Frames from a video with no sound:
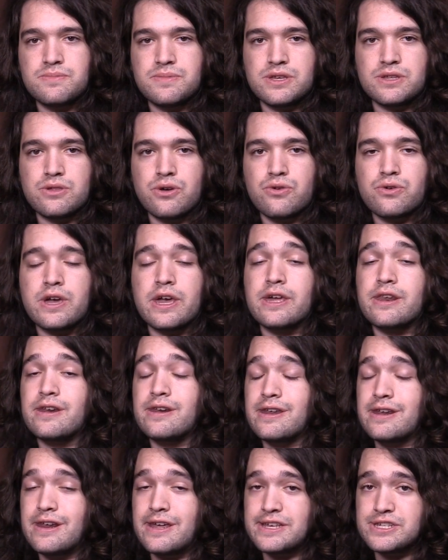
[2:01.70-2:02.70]
to be
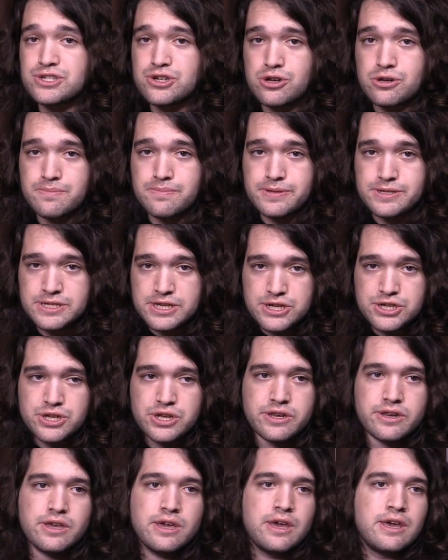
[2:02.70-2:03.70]
located in a certain
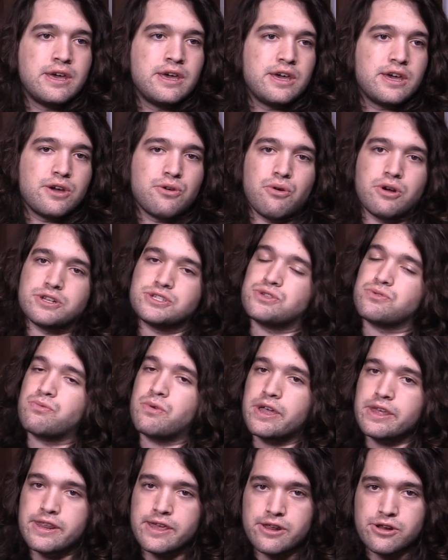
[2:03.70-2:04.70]
position. It wants the
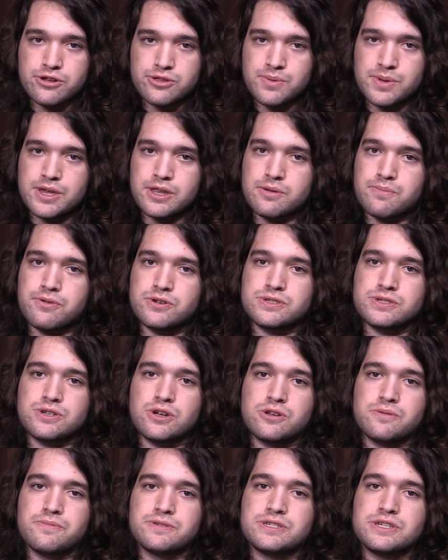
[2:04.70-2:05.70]
radiator to be in a certain